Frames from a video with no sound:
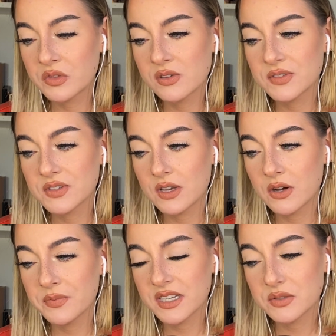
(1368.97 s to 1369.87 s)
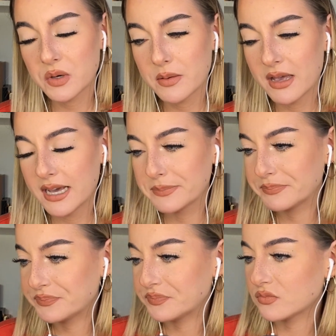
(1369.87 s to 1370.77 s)
So that's where I'm
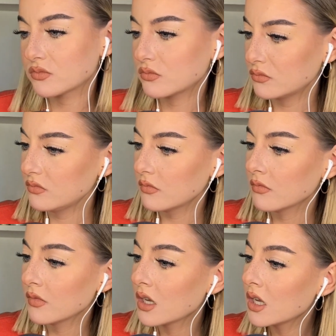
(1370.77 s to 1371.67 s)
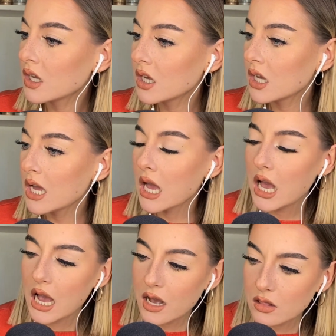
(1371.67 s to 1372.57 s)
at.
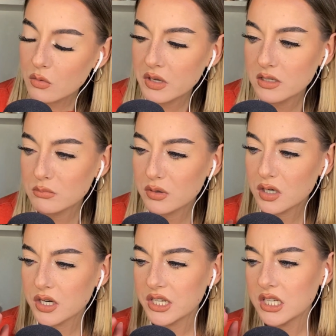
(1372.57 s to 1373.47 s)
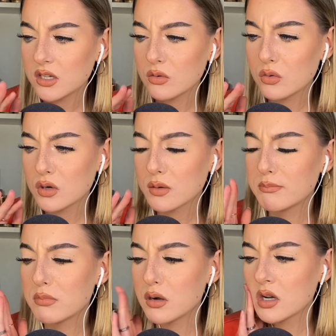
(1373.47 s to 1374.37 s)
Halloween party or
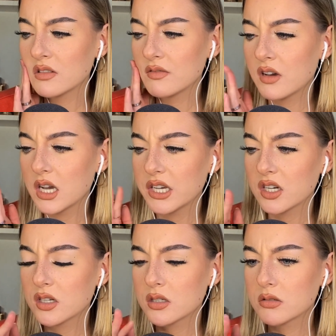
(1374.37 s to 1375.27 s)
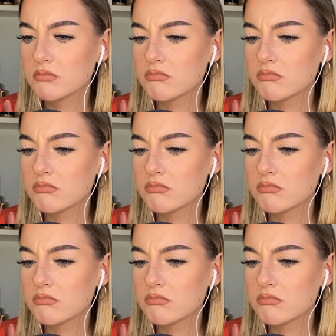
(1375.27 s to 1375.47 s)
bonfire?